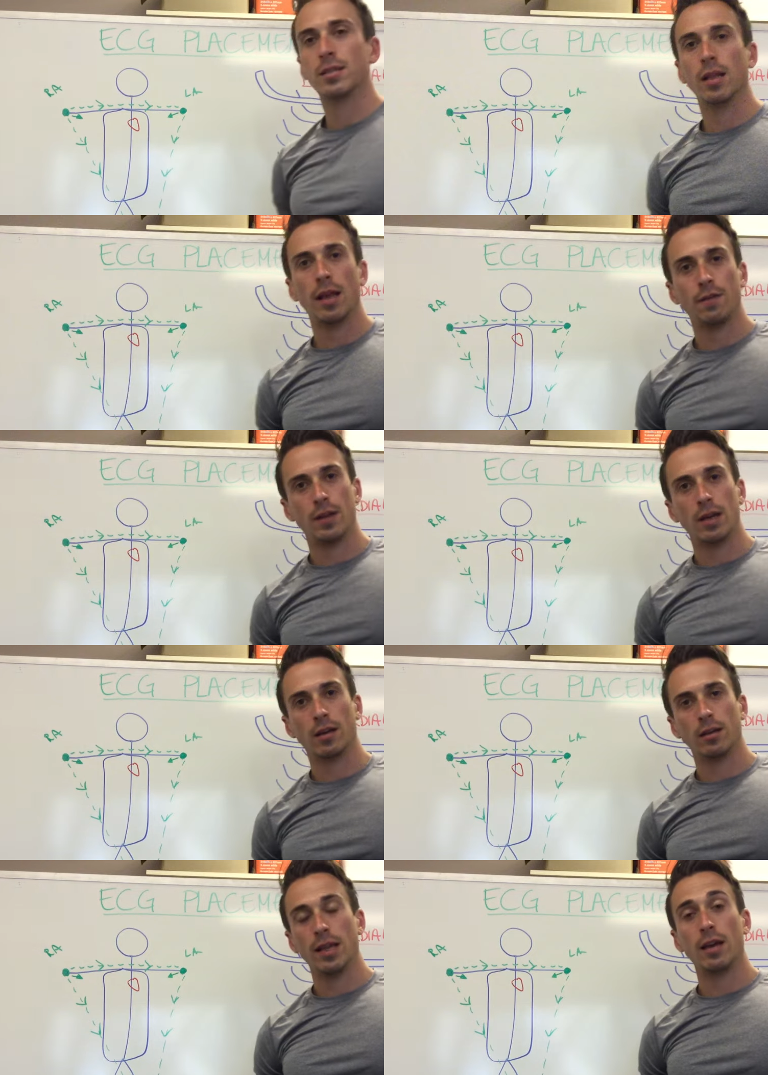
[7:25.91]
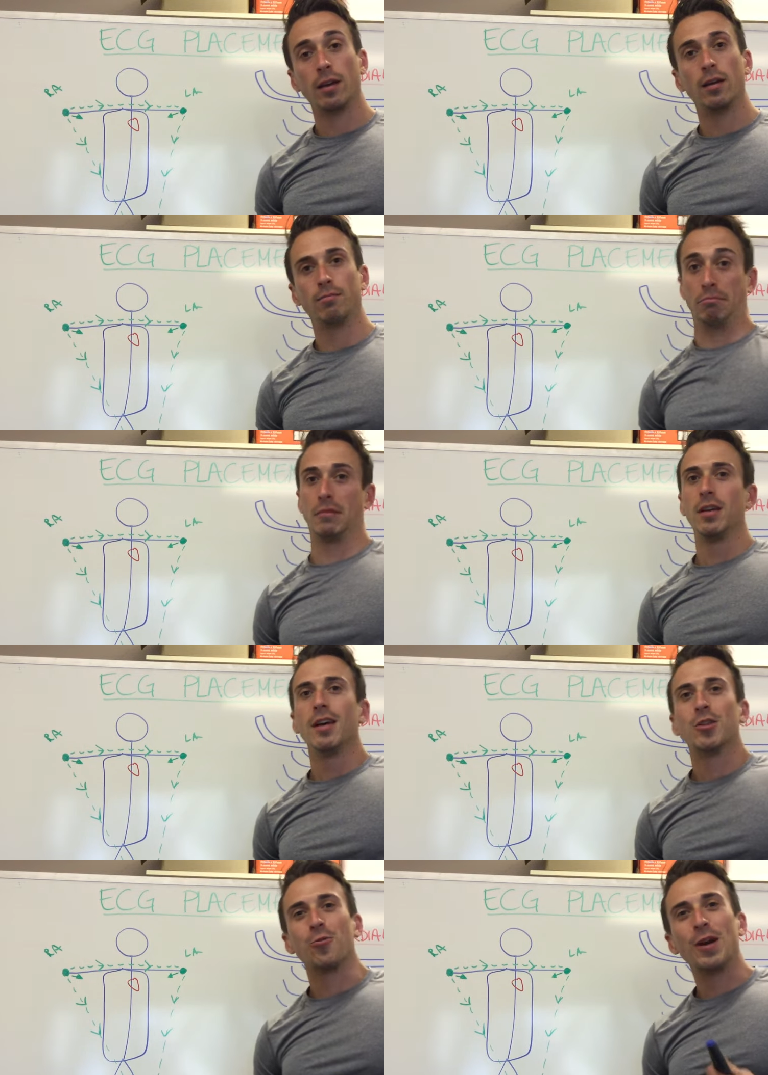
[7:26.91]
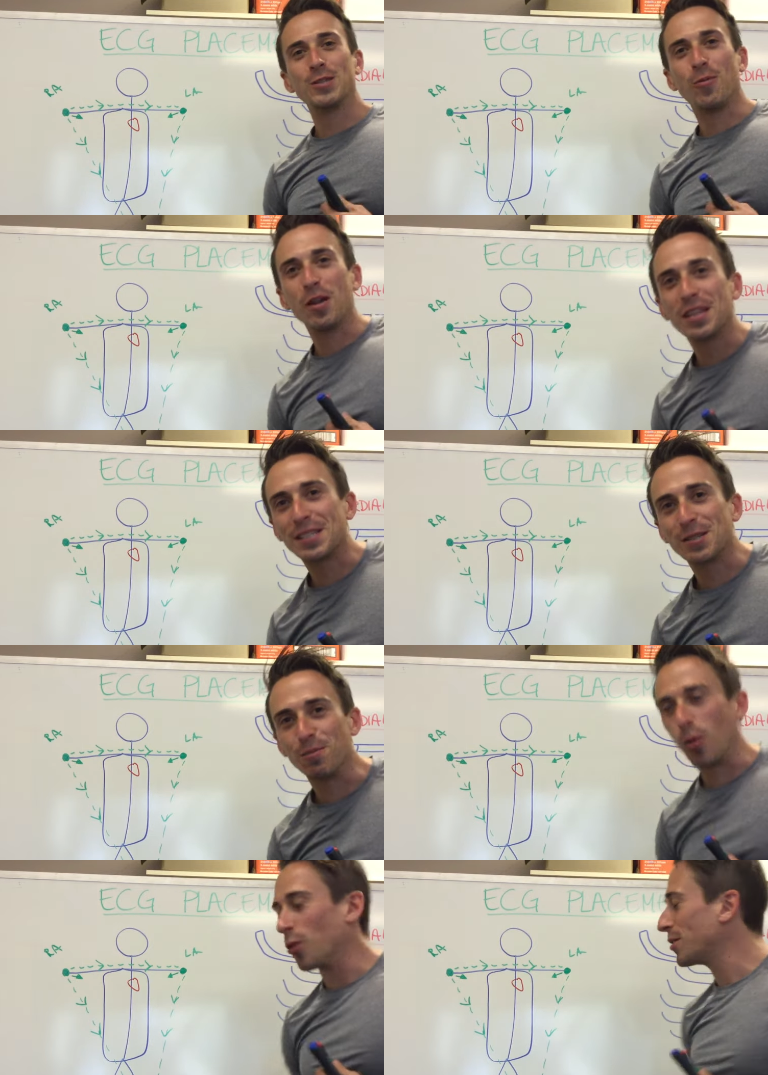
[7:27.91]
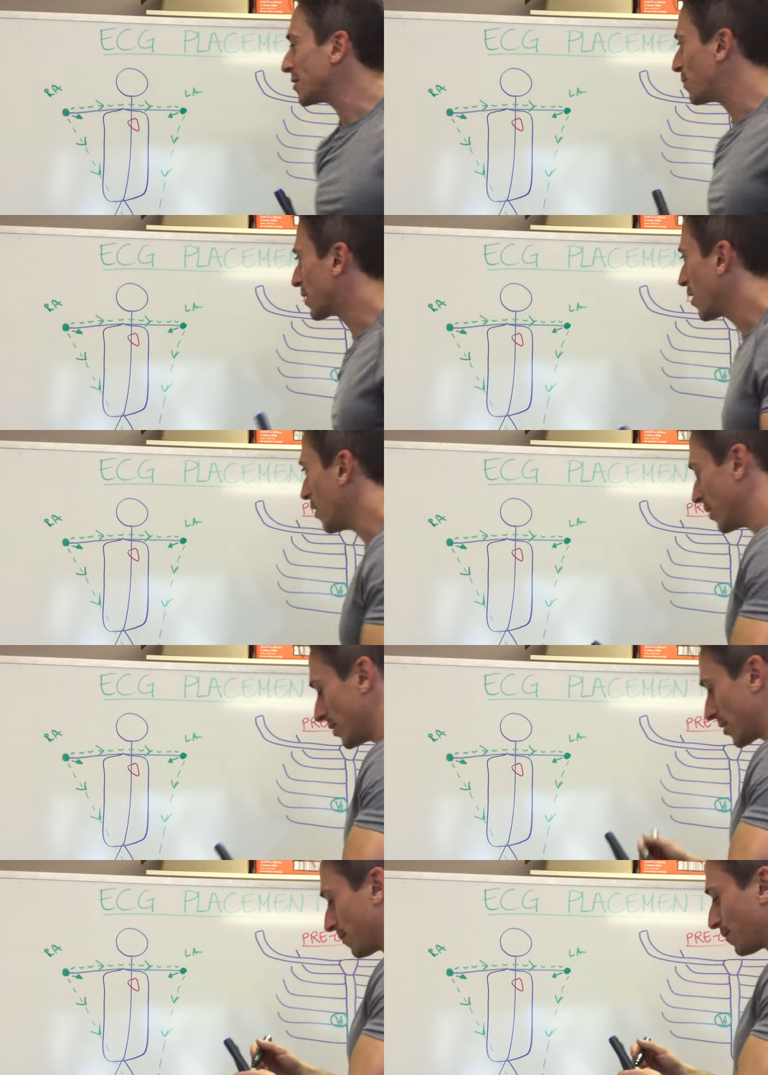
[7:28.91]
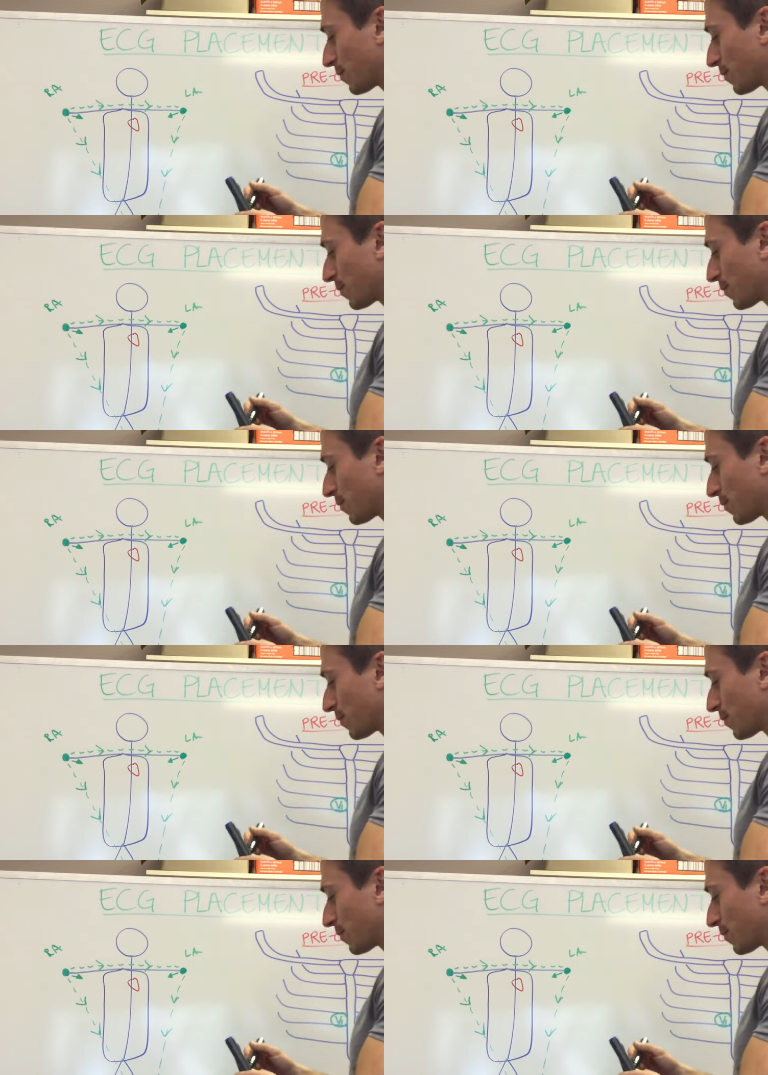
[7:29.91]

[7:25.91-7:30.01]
to left leg. The reason why this is important is because